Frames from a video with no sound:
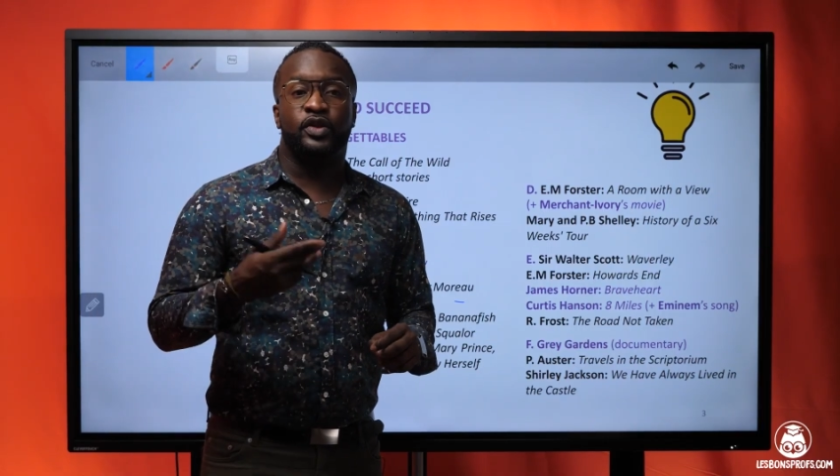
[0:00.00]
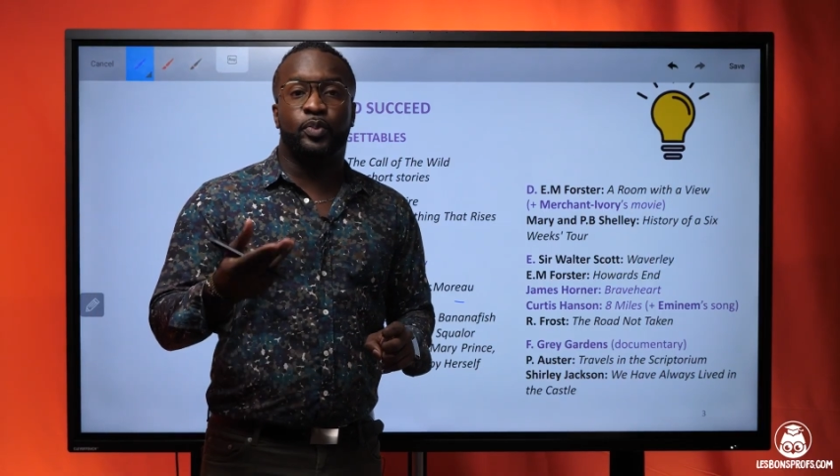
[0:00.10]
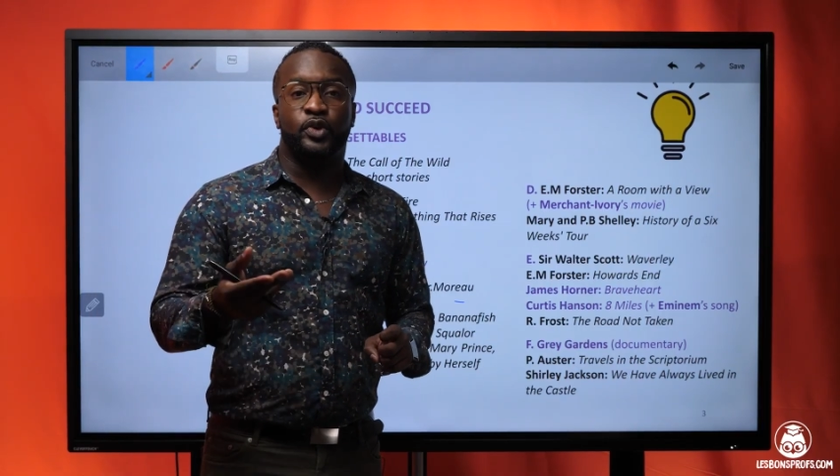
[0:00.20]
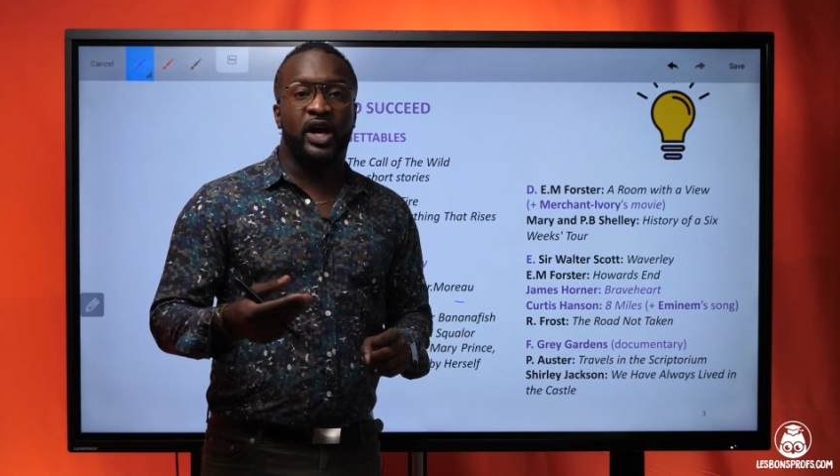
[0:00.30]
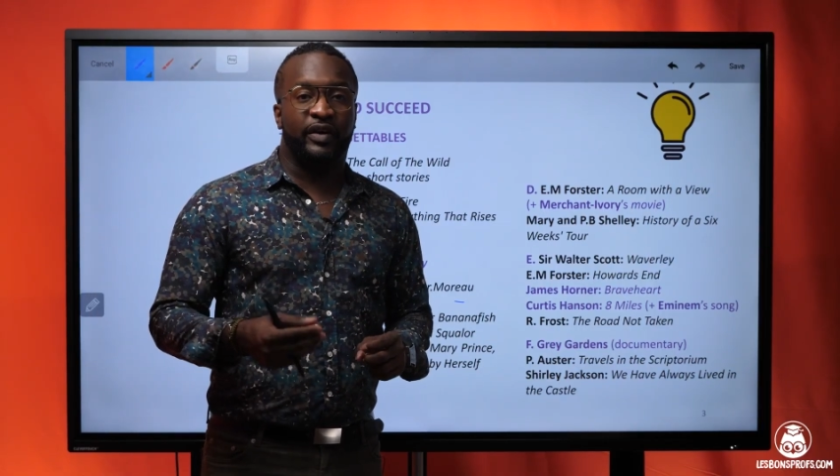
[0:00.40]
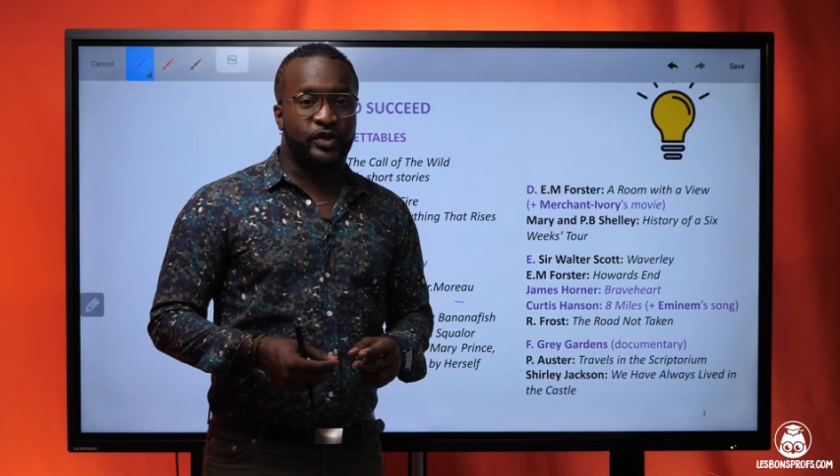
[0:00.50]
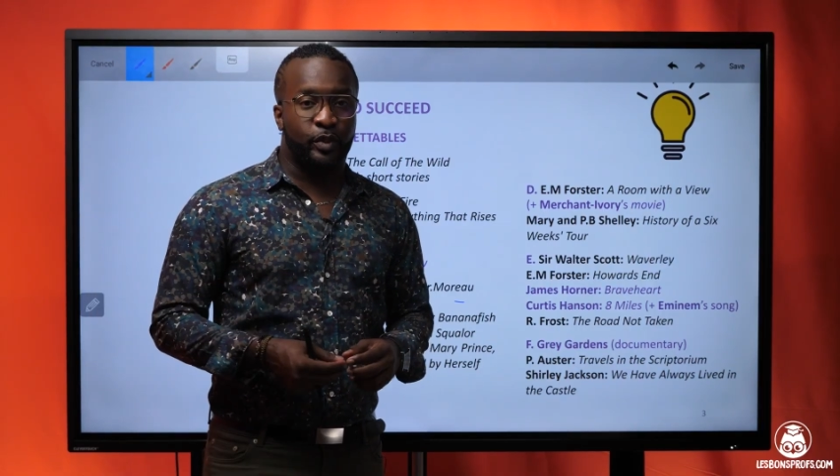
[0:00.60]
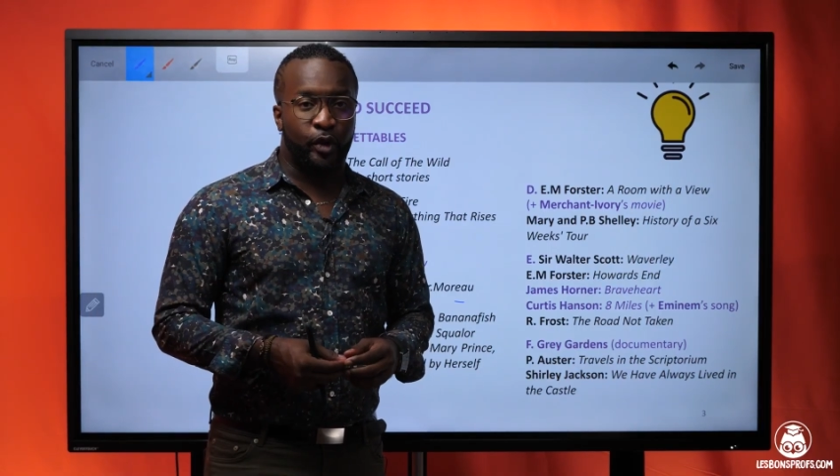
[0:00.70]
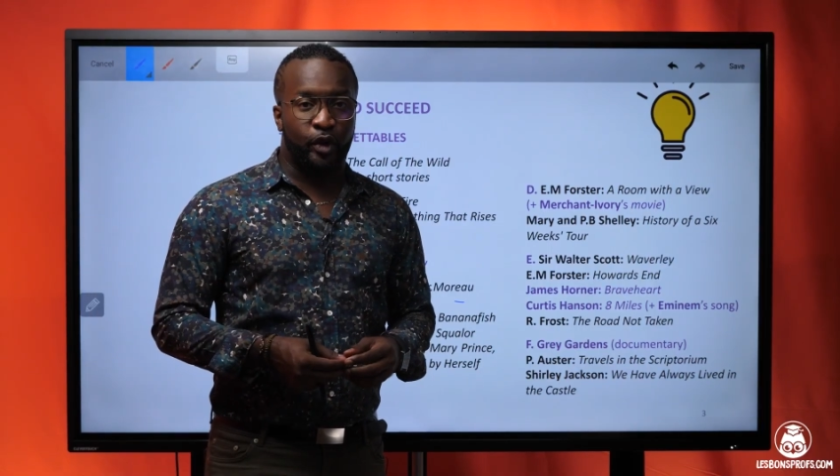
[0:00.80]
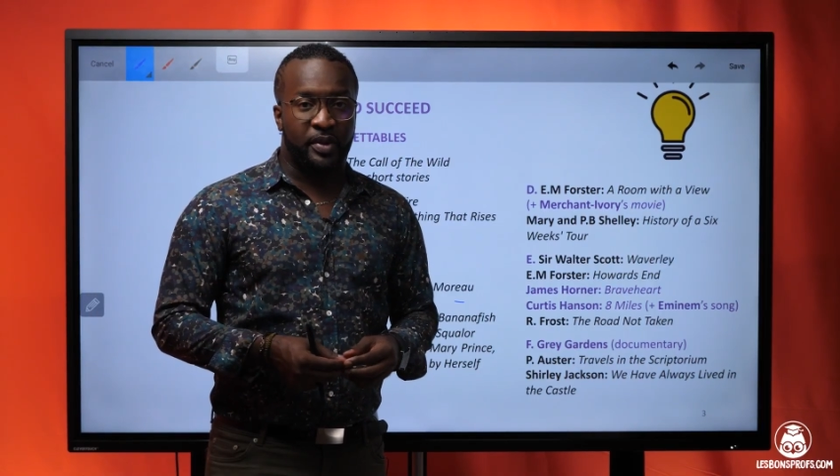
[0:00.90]
the Buddha of
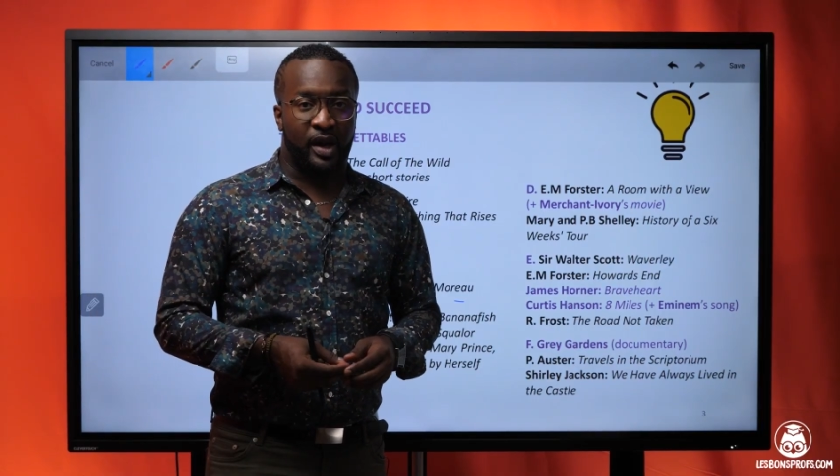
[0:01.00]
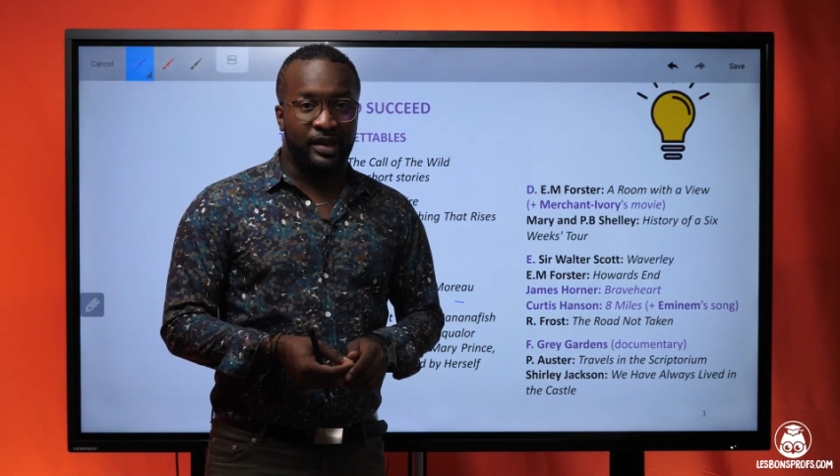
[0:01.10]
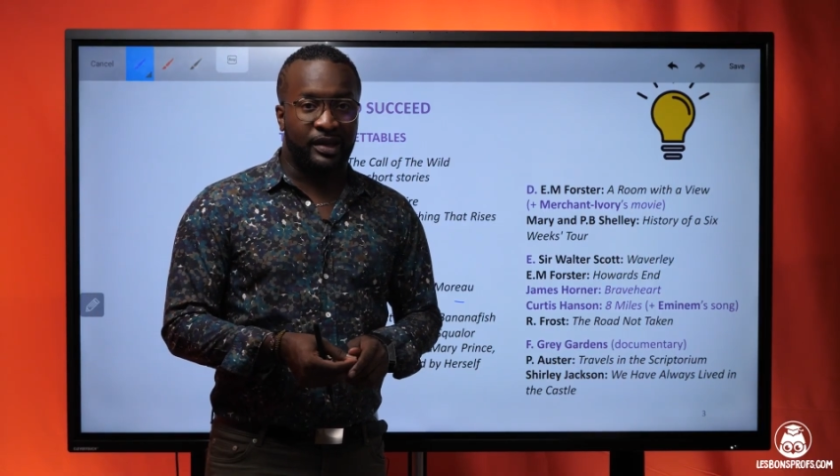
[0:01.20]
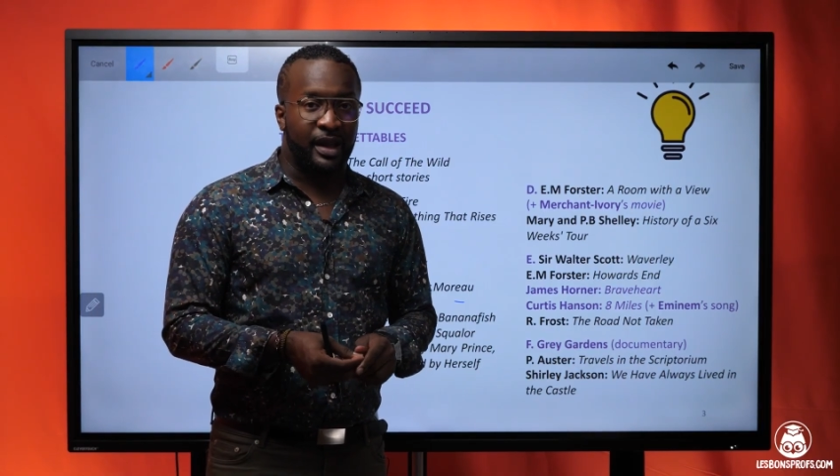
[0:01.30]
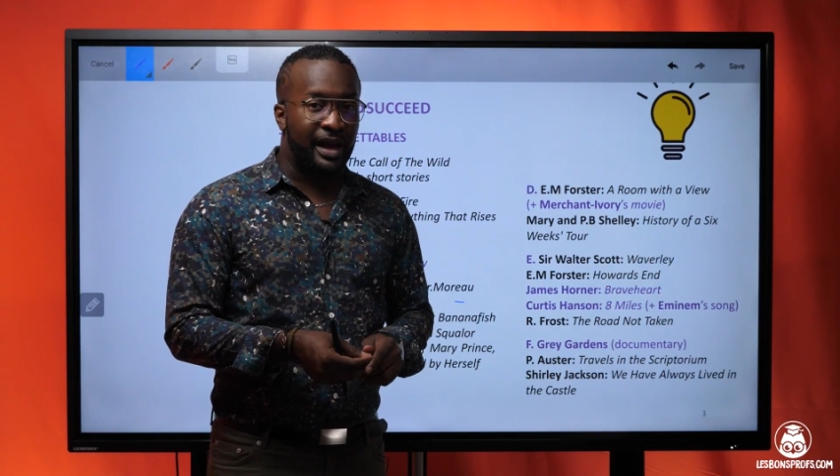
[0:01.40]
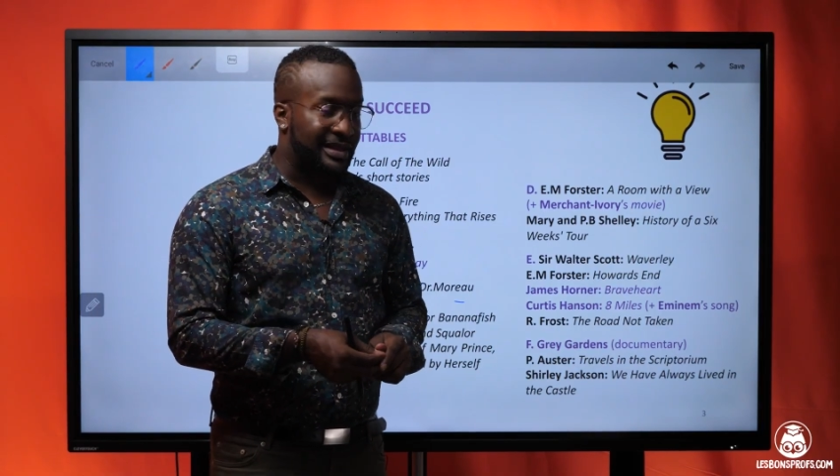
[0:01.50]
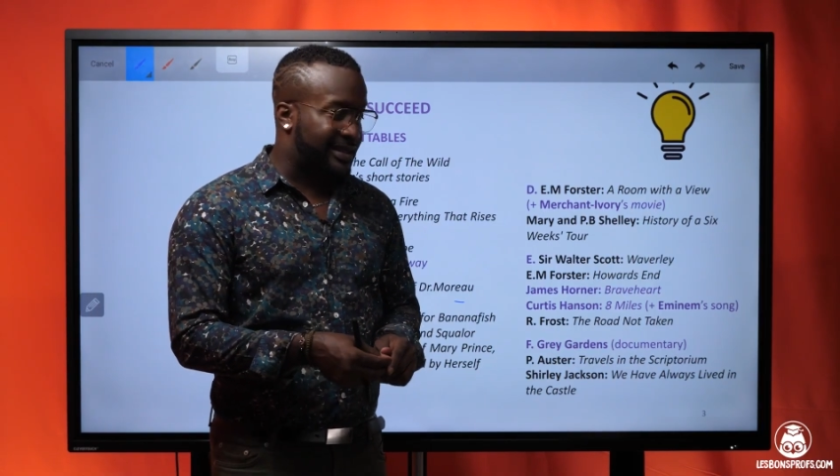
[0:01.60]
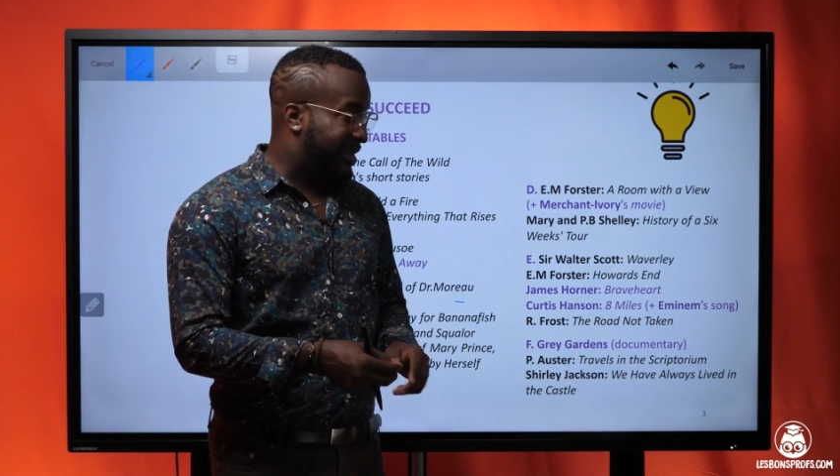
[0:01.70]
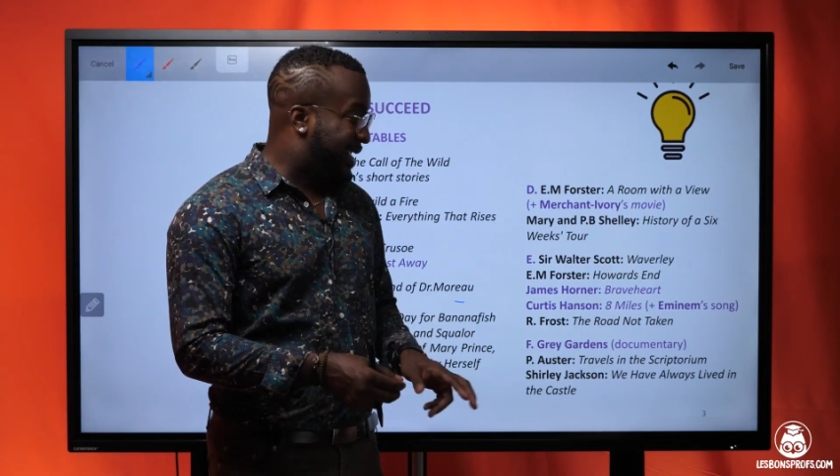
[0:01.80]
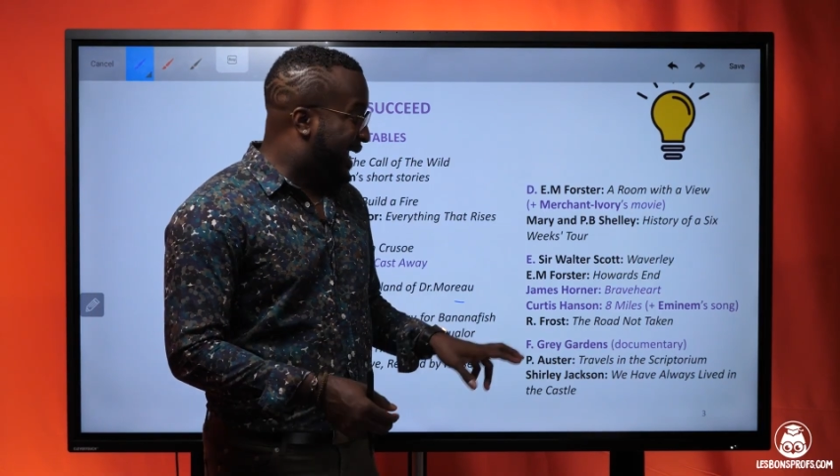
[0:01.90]
Suburbia in class,